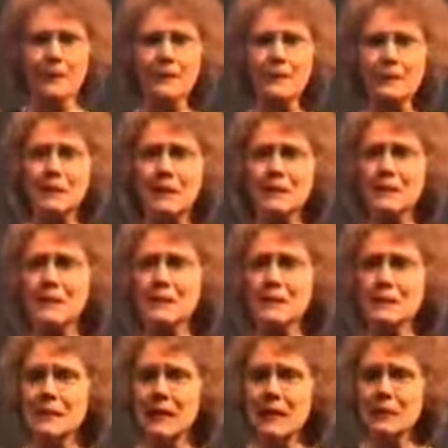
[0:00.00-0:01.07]
The thing that
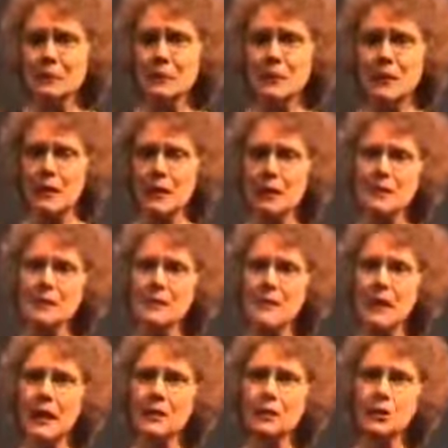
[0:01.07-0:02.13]
saved me is
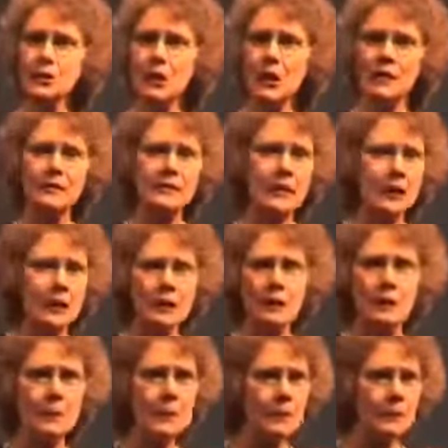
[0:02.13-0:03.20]
that I took a ton of